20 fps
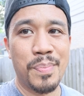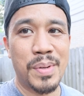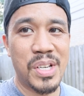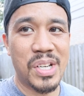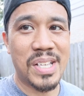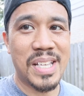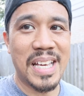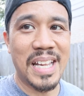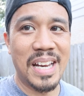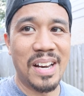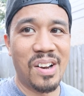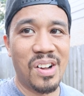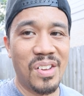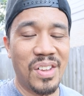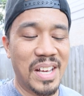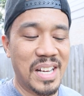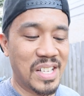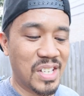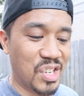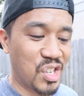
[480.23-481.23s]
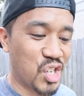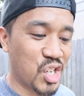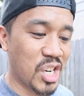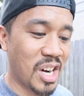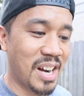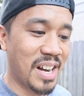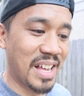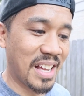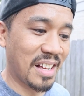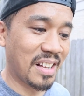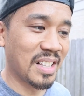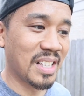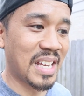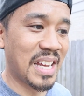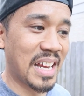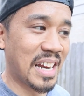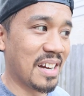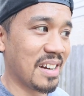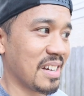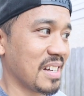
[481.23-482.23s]
it, but just get it all nice and shiny and
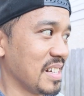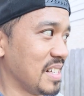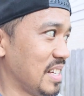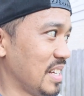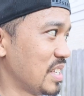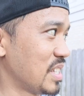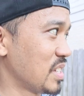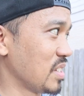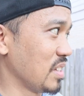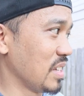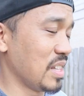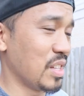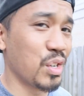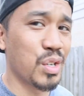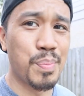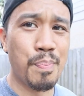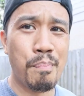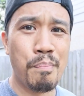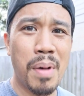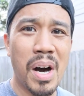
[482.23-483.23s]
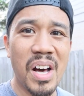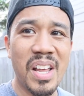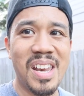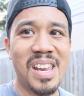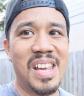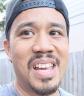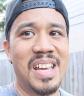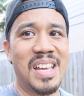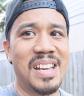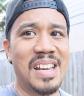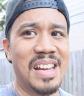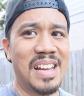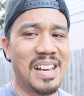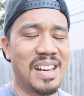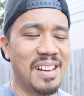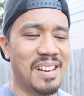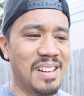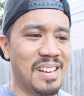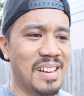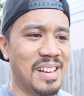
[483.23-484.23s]
clean because it's there's mud in it.
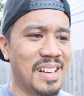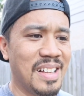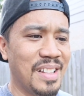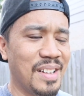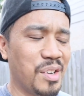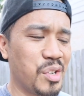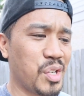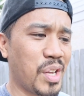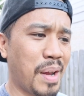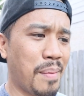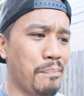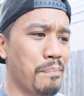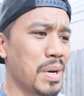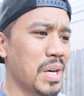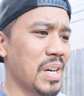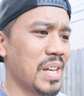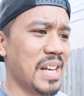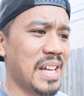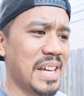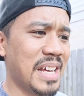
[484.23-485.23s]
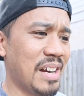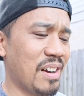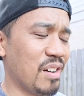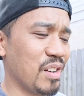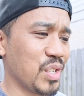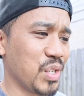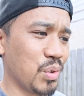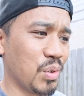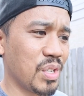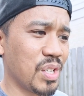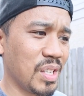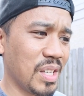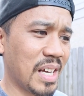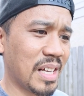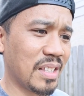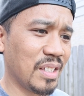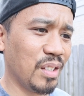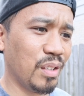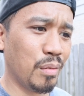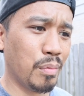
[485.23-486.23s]
There's like mud in all sorts of
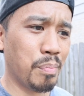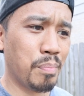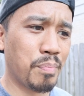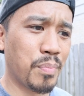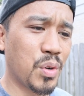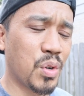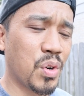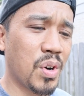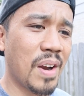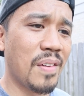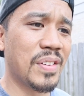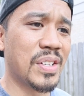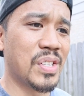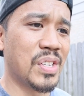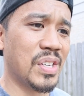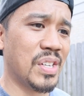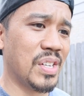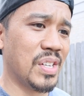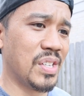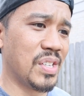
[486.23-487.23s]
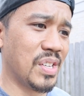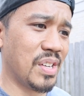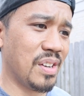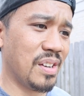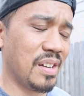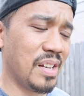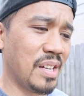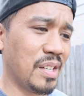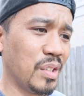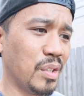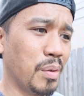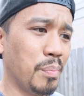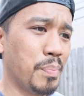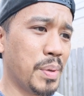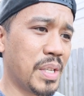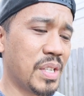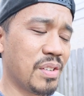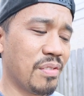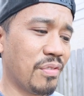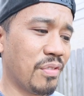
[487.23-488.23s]
like little crevices, and
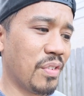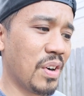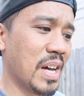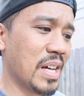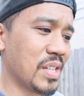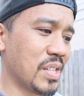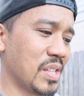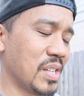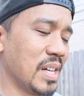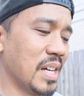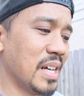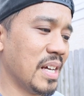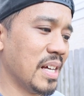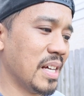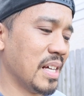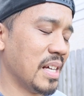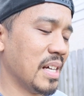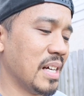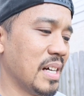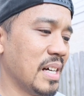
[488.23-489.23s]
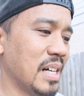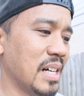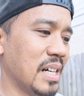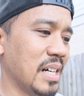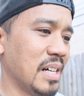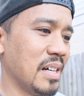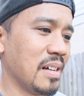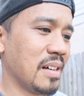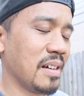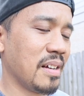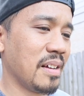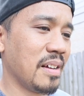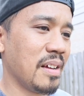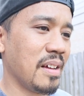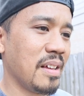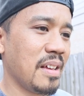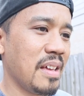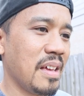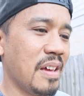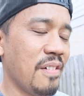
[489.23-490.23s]
little bits of rust.
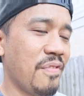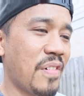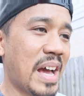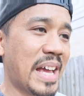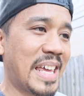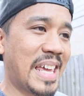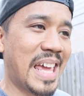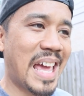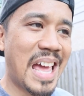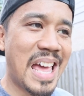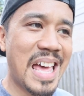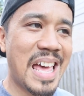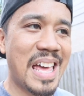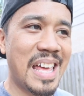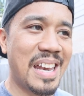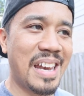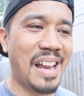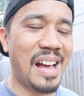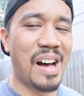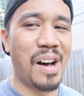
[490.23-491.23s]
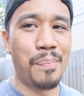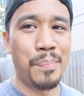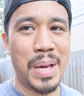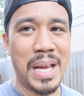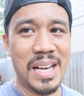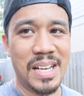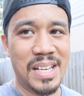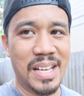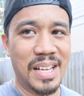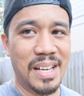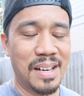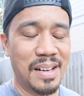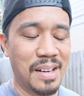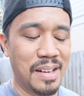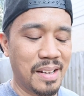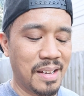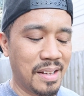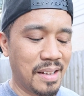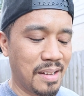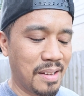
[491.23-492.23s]
Um, if I can, I'll paint it.
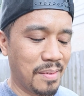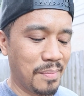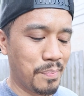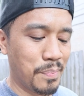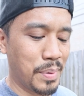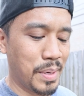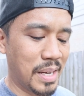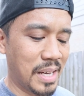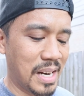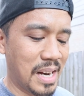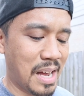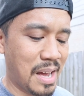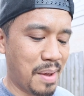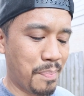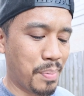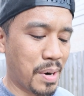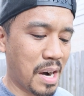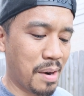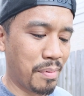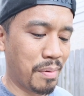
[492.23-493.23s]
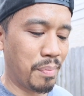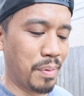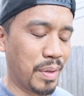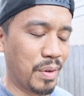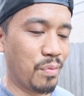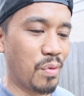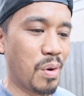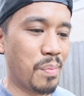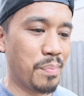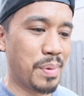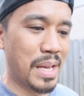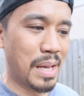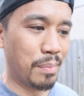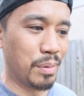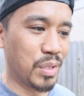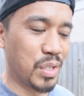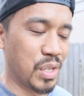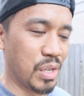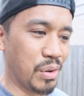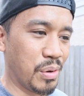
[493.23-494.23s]
I probably won't be
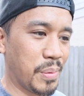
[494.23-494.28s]
able